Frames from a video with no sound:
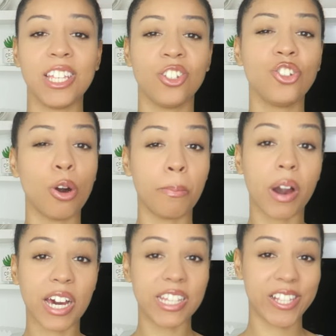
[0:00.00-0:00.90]
is your
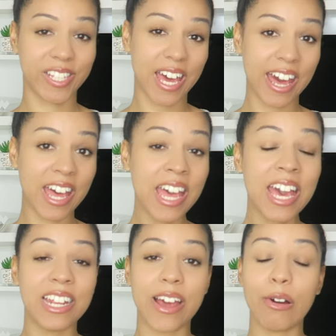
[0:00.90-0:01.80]
mindset.
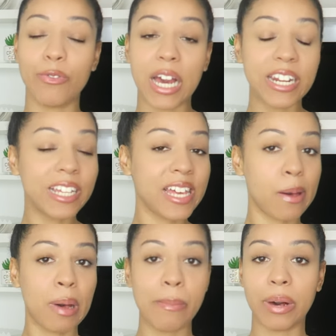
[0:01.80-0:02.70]
Now if I didn't
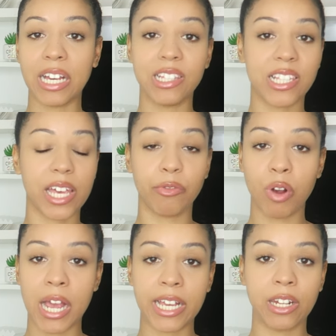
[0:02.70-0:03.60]
get my mindset
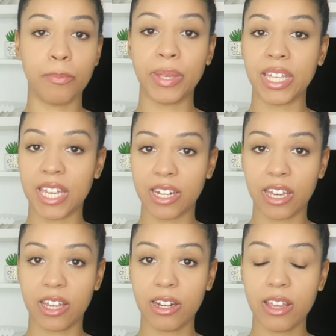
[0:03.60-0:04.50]
right in the
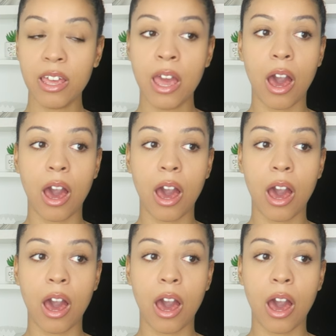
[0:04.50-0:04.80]
beginning,